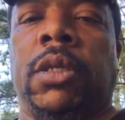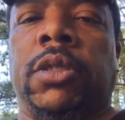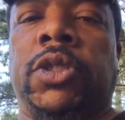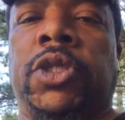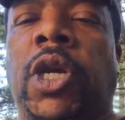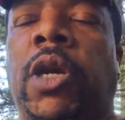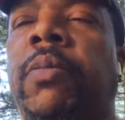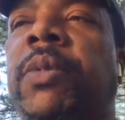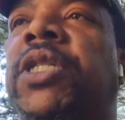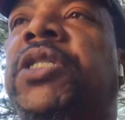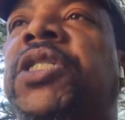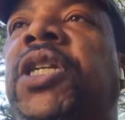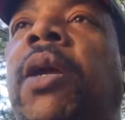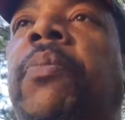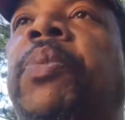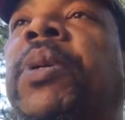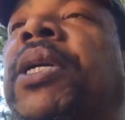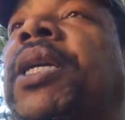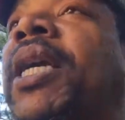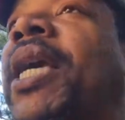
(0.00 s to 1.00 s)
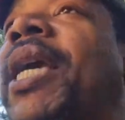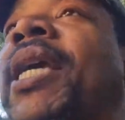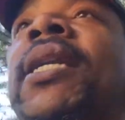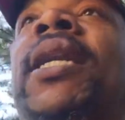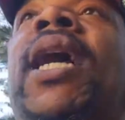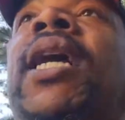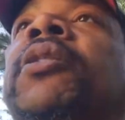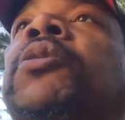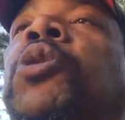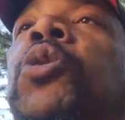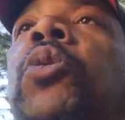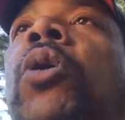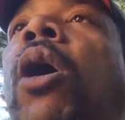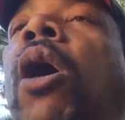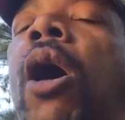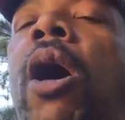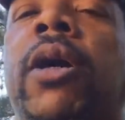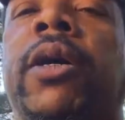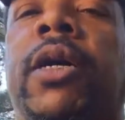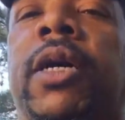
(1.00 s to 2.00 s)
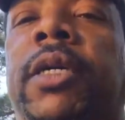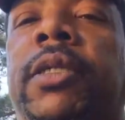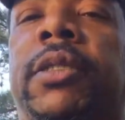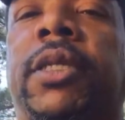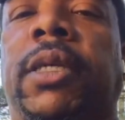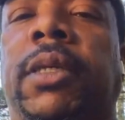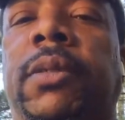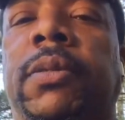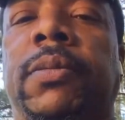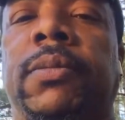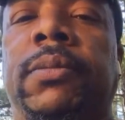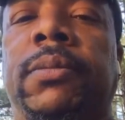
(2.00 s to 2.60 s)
cannot do hog hunting.